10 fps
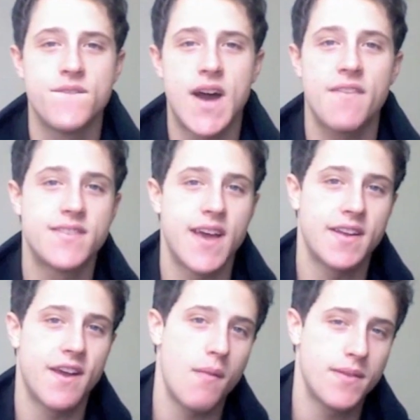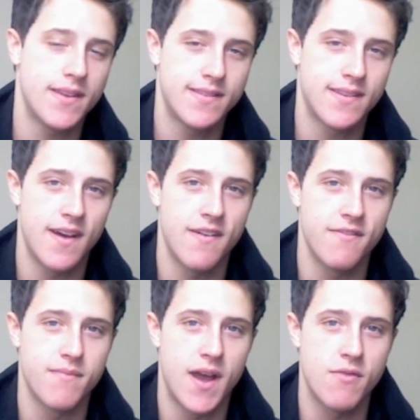5 signed copies
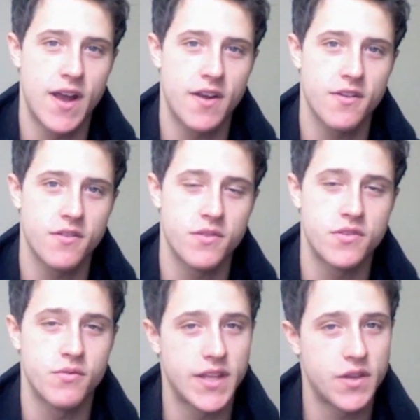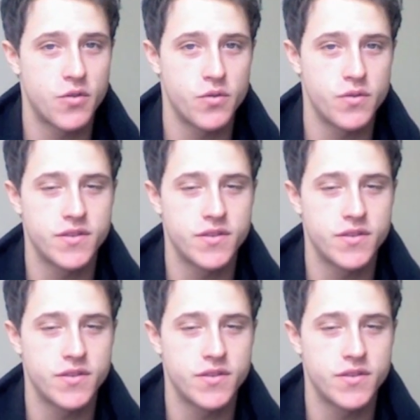of my record, which is really cool.